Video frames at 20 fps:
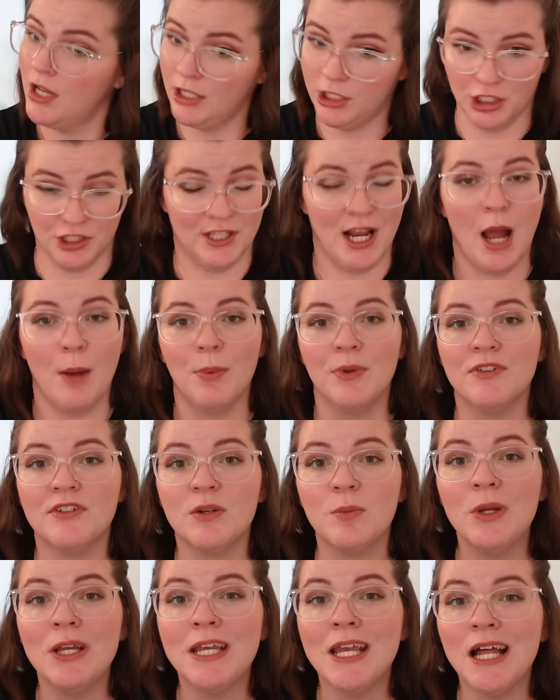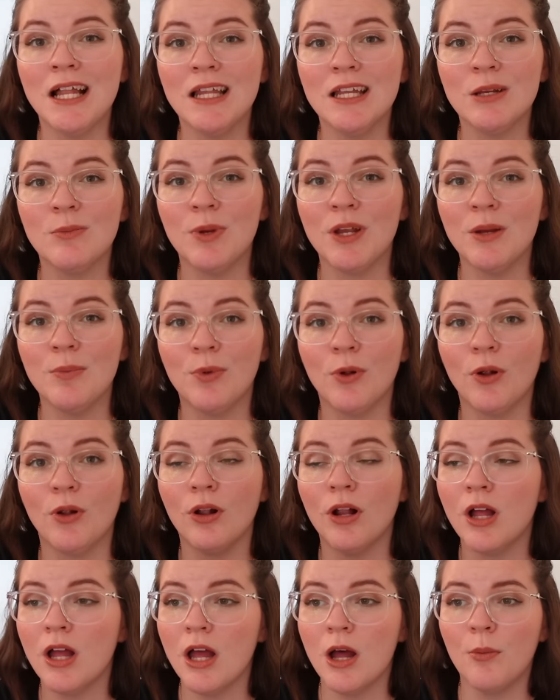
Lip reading: just happens to be killing people,